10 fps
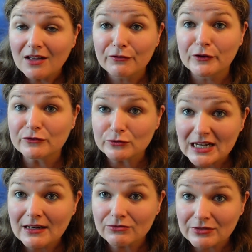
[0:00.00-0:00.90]
for
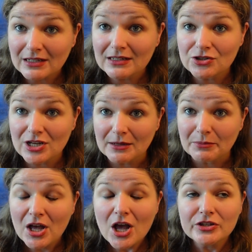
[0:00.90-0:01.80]
really, really
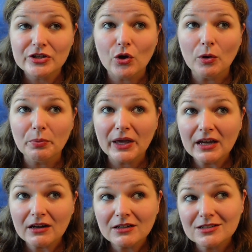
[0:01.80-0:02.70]
cheap. So
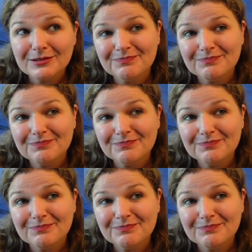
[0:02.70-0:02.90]
compared